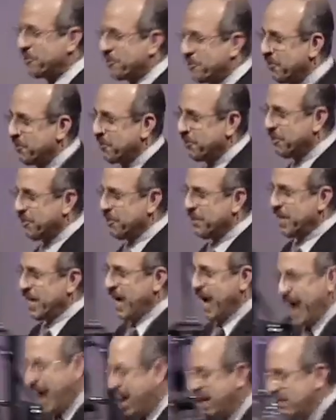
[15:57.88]
to
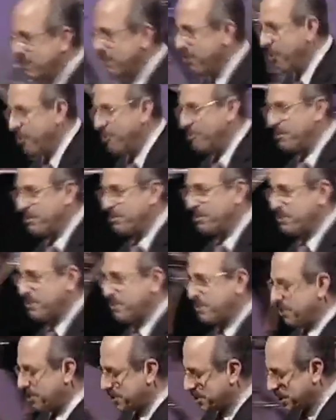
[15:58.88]
hand over
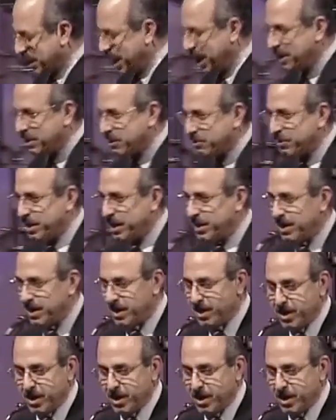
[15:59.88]
this country